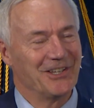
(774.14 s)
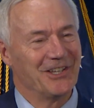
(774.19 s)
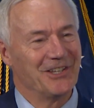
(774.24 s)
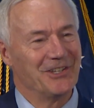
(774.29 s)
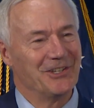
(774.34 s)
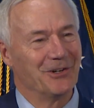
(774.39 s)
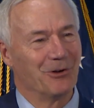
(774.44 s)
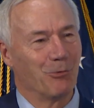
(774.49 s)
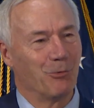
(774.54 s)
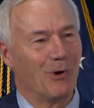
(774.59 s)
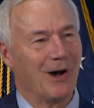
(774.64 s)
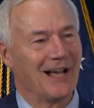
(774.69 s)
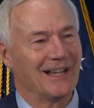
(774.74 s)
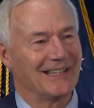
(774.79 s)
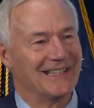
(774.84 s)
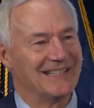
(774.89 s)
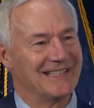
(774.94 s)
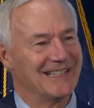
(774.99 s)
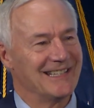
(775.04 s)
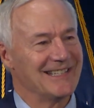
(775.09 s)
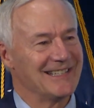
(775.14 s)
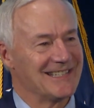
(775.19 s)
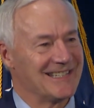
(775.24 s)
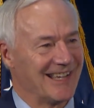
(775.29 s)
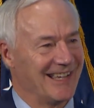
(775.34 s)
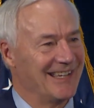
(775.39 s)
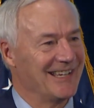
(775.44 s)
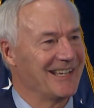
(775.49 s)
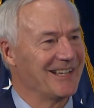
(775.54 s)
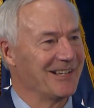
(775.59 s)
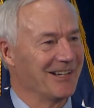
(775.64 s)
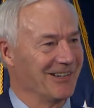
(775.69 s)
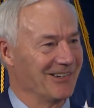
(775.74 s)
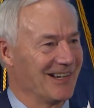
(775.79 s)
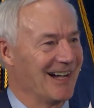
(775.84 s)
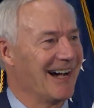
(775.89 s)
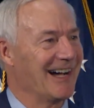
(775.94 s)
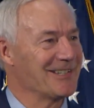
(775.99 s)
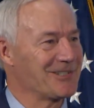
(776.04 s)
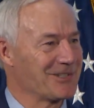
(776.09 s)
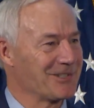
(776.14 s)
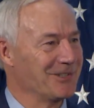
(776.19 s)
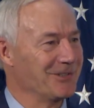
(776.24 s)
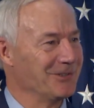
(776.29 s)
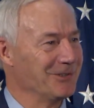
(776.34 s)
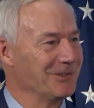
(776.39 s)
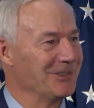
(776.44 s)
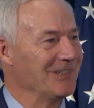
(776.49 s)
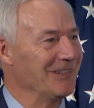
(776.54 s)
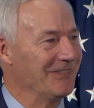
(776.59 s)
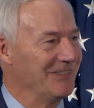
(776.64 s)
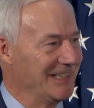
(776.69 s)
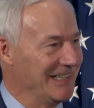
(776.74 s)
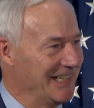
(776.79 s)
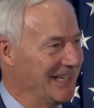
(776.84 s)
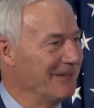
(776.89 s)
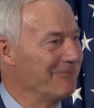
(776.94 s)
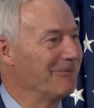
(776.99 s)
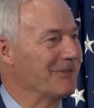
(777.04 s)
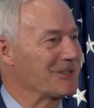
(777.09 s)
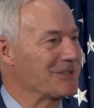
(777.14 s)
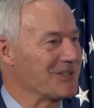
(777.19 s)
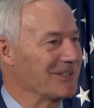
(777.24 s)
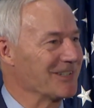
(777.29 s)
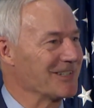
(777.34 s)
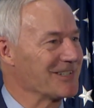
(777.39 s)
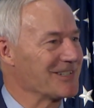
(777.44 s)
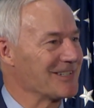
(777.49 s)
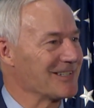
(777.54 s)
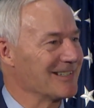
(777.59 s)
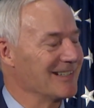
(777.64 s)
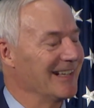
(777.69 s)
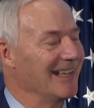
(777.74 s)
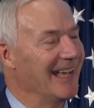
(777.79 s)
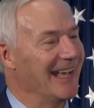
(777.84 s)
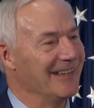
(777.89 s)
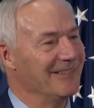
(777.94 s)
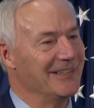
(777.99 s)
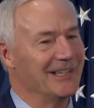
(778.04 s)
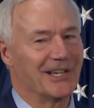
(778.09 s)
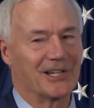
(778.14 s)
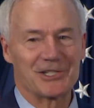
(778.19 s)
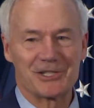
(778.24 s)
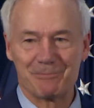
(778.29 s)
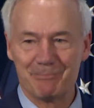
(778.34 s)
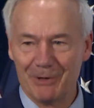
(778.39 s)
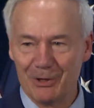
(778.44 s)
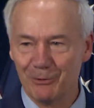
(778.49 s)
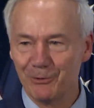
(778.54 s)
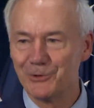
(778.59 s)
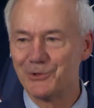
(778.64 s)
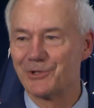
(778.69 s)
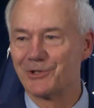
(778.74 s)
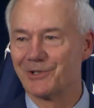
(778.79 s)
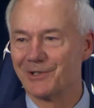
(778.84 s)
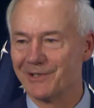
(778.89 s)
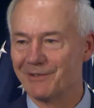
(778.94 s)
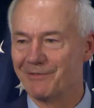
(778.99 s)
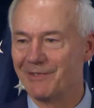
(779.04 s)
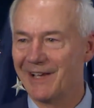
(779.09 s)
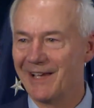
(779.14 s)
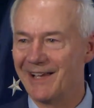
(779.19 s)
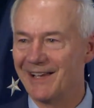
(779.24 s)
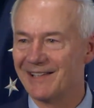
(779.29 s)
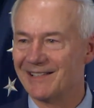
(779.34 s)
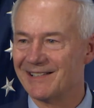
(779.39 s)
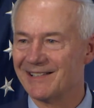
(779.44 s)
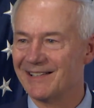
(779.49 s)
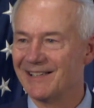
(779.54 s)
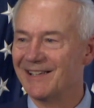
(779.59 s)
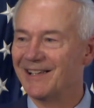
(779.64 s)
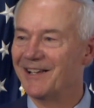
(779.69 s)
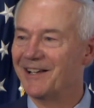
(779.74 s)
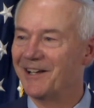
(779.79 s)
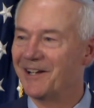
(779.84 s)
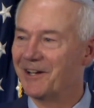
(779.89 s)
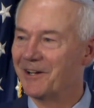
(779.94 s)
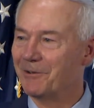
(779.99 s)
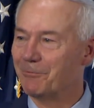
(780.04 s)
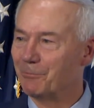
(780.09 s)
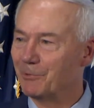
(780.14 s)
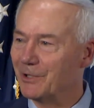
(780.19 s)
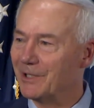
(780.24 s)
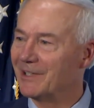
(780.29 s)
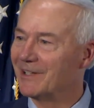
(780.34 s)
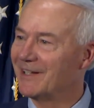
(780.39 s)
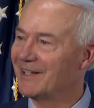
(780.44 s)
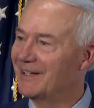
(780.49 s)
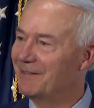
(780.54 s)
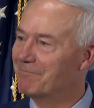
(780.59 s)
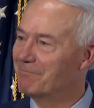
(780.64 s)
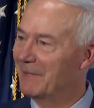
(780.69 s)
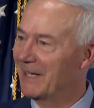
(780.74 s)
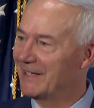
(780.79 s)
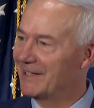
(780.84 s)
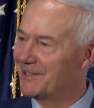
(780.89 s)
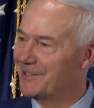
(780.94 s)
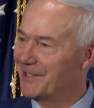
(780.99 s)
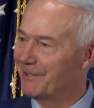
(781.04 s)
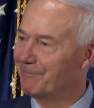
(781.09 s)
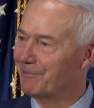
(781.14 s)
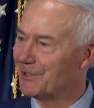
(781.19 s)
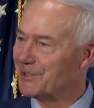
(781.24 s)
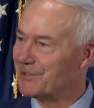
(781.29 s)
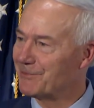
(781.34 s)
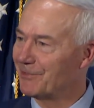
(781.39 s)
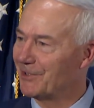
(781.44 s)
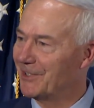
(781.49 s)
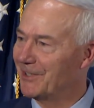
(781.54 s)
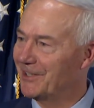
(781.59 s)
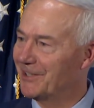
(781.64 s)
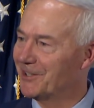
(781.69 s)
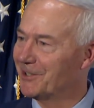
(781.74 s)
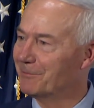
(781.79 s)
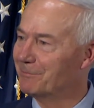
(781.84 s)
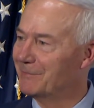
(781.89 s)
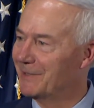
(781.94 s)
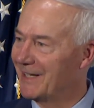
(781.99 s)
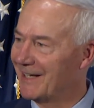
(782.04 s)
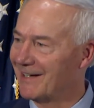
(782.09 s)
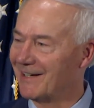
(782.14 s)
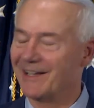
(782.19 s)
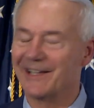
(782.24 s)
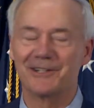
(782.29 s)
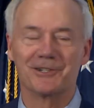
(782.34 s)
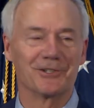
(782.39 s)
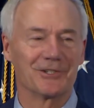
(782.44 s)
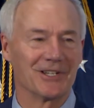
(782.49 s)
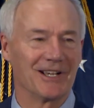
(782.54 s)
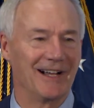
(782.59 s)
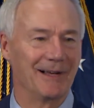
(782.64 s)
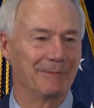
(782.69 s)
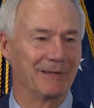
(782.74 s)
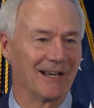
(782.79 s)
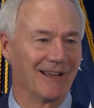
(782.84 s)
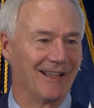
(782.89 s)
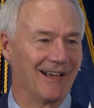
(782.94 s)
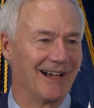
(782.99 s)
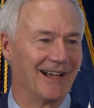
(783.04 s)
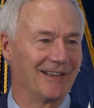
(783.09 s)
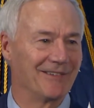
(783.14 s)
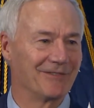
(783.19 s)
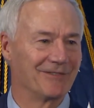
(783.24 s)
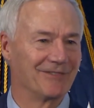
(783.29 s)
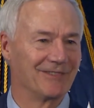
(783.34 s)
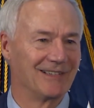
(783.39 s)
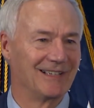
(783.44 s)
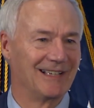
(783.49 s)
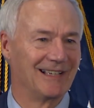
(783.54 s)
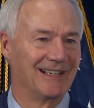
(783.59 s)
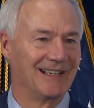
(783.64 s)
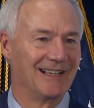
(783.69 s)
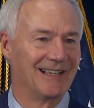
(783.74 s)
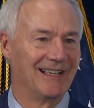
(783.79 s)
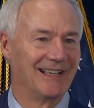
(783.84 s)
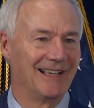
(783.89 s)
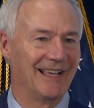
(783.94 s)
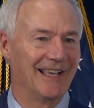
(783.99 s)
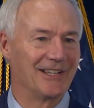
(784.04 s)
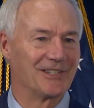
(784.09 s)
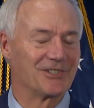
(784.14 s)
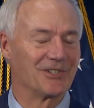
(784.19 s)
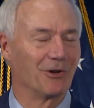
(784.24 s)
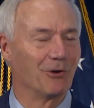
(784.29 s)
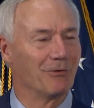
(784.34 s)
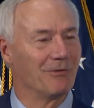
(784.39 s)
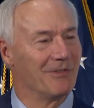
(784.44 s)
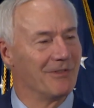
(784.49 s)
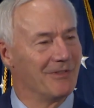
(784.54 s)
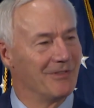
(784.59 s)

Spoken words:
you know, while it didn't take on high school, the emphasis and the exposure of that really made a difference for him at a later time in life. And so